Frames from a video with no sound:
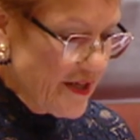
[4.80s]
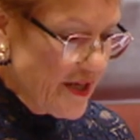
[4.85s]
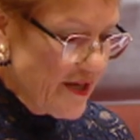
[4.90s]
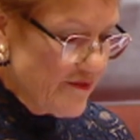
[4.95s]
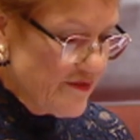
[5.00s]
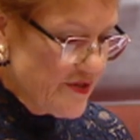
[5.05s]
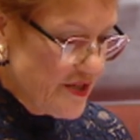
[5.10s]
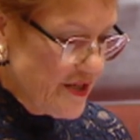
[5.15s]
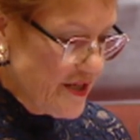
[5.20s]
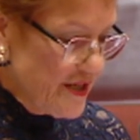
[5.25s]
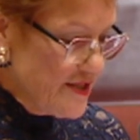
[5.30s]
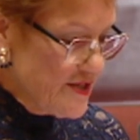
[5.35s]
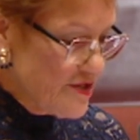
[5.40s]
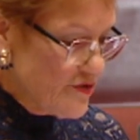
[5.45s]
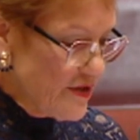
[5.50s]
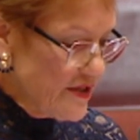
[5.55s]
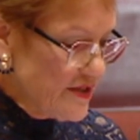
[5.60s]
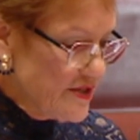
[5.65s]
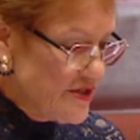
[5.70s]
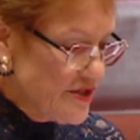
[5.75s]
have today
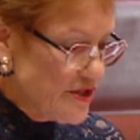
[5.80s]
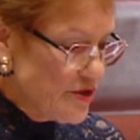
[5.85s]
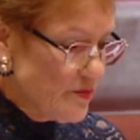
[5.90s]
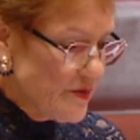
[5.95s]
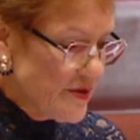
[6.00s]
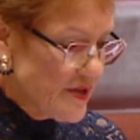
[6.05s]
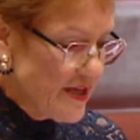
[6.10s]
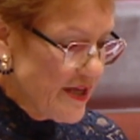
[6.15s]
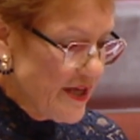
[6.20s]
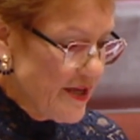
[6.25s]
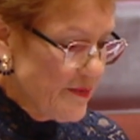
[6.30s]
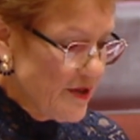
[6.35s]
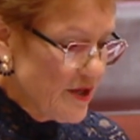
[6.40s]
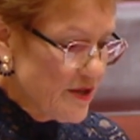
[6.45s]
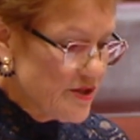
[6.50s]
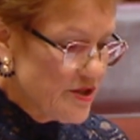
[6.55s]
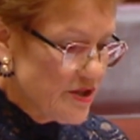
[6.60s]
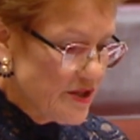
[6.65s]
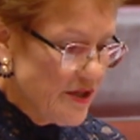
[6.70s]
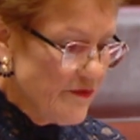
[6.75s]
struck a deal with Labor
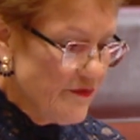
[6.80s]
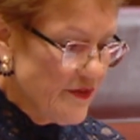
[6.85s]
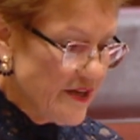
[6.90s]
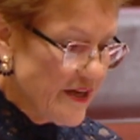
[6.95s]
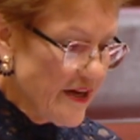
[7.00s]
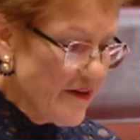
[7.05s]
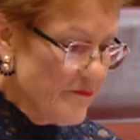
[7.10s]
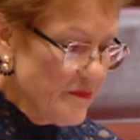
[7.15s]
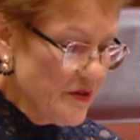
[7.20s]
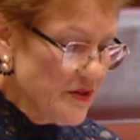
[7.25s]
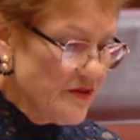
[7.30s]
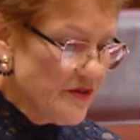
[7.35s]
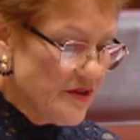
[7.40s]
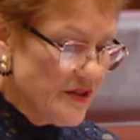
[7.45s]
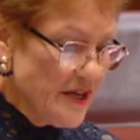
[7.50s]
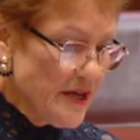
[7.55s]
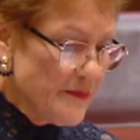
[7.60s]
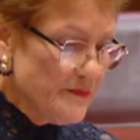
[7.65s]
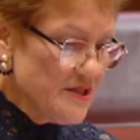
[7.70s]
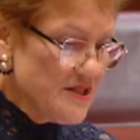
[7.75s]
to give the government the
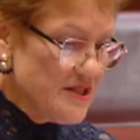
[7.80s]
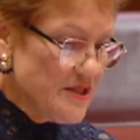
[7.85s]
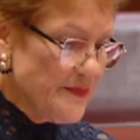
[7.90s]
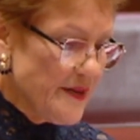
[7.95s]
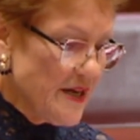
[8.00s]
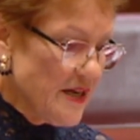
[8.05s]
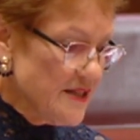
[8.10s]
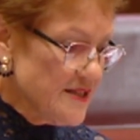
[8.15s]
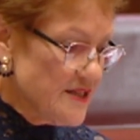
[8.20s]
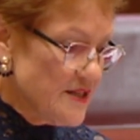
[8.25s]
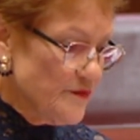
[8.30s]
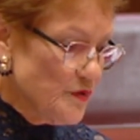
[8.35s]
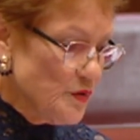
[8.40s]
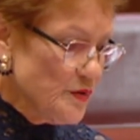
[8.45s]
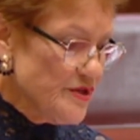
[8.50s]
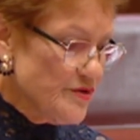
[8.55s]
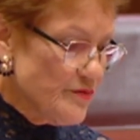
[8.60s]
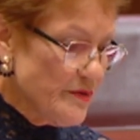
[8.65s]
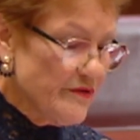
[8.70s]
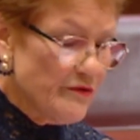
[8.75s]
numbers to pass the
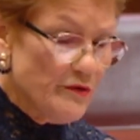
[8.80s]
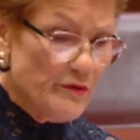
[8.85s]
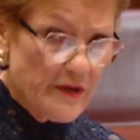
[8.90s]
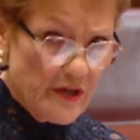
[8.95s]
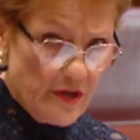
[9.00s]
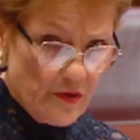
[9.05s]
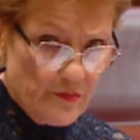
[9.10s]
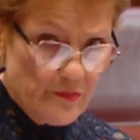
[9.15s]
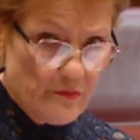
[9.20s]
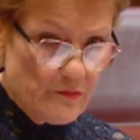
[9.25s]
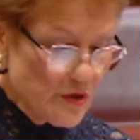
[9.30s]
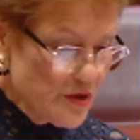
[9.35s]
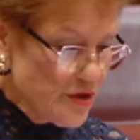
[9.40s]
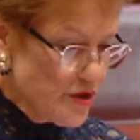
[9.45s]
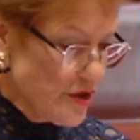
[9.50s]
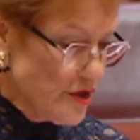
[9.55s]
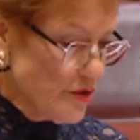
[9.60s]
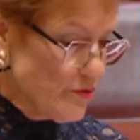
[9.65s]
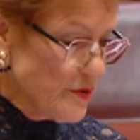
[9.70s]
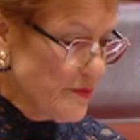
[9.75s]
voice referendum
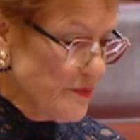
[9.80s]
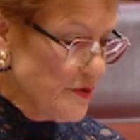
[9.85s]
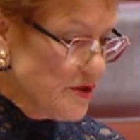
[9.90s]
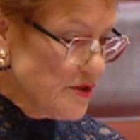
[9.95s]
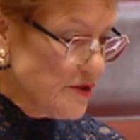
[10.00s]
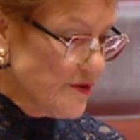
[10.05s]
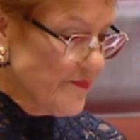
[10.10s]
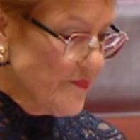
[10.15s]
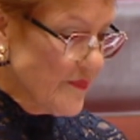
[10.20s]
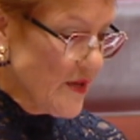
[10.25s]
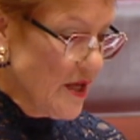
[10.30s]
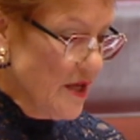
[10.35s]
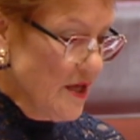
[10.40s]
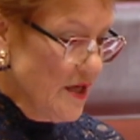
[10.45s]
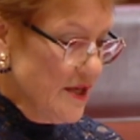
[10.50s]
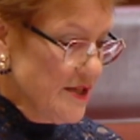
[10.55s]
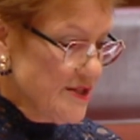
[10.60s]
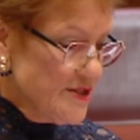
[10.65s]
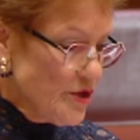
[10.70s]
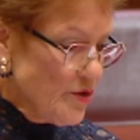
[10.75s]
machinery bill.
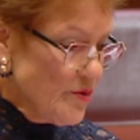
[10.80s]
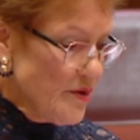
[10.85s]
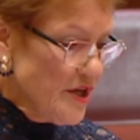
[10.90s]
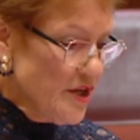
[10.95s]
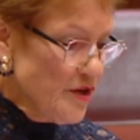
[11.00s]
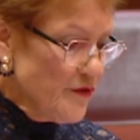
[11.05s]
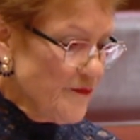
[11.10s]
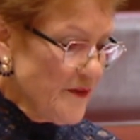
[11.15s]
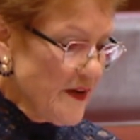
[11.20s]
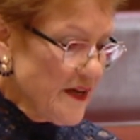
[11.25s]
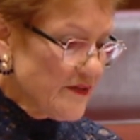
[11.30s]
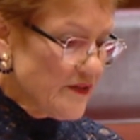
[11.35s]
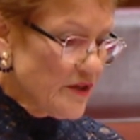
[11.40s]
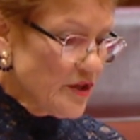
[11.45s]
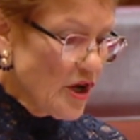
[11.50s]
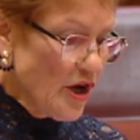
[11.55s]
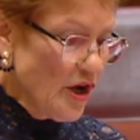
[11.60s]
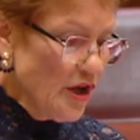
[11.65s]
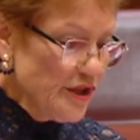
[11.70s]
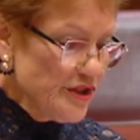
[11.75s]
So, in effect, the
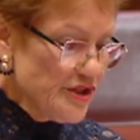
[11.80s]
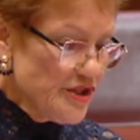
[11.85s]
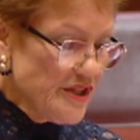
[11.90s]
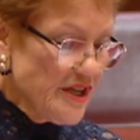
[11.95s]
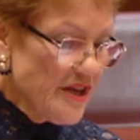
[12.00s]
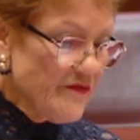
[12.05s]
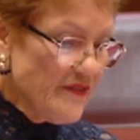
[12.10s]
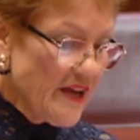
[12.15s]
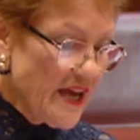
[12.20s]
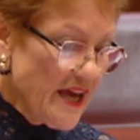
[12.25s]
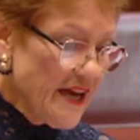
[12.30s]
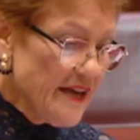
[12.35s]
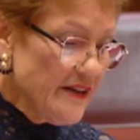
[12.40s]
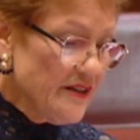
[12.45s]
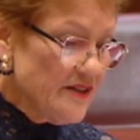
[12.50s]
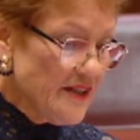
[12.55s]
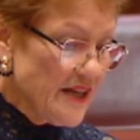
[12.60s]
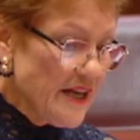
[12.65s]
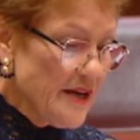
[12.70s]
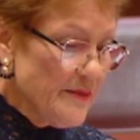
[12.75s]
coalition have
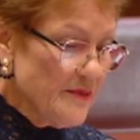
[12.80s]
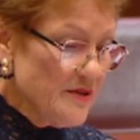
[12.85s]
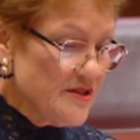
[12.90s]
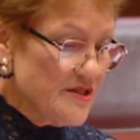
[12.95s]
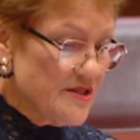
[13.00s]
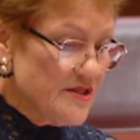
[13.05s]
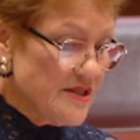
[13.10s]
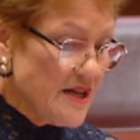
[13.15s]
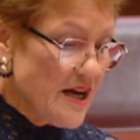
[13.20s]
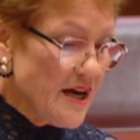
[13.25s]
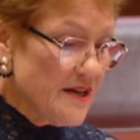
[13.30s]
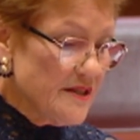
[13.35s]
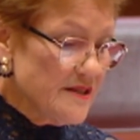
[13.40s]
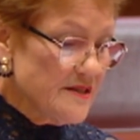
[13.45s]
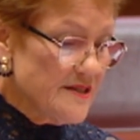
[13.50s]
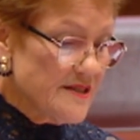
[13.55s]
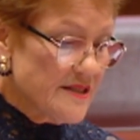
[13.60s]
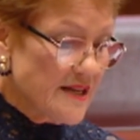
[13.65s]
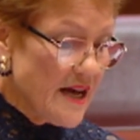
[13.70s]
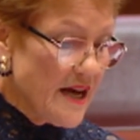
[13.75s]
handed Labor the
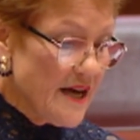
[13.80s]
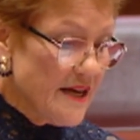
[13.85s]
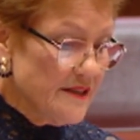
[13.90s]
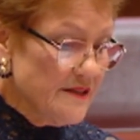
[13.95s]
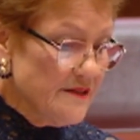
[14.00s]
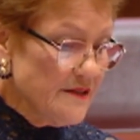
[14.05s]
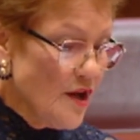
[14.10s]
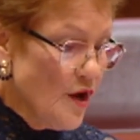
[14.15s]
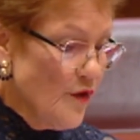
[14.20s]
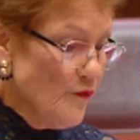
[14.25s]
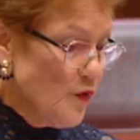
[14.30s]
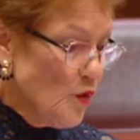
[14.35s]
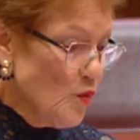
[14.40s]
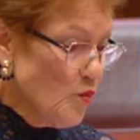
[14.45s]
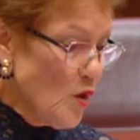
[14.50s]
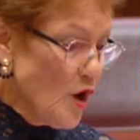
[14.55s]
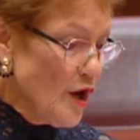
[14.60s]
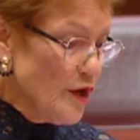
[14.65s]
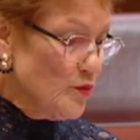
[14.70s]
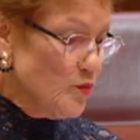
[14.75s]
starter's gun for
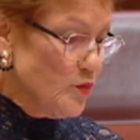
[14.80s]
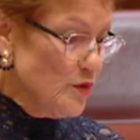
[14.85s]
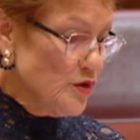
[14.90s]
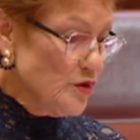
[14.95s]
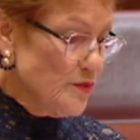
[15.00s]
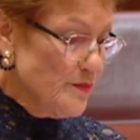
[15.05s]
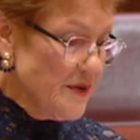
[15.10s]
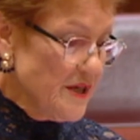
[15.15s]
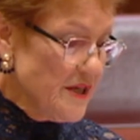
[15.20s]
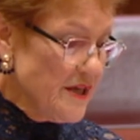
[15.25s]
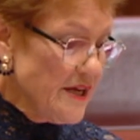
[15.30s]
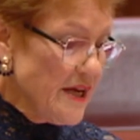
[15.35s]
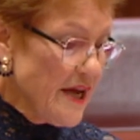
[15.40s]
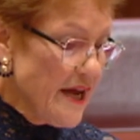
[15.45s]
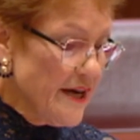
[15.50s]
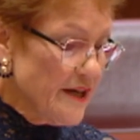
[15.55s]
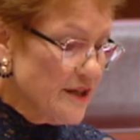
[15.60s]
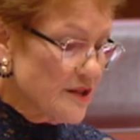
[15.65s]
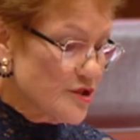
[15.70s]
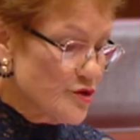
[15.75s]
what will be
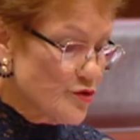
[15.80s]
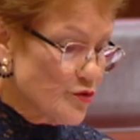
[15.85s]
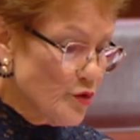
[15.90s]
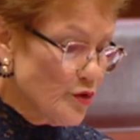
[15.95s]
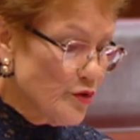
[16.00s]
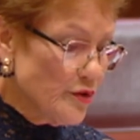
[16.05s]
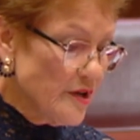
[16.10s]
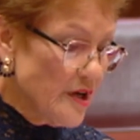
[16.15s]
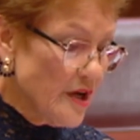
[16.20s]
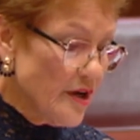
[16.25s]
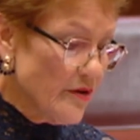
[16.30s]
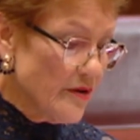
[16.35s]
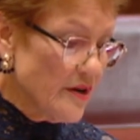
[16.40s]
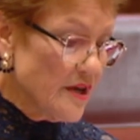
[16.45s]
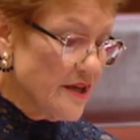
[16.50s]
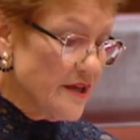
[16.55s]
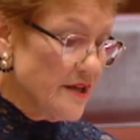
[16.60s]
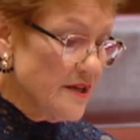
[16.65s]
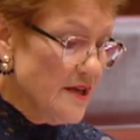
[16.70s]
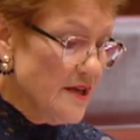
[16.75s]
an extraordinarily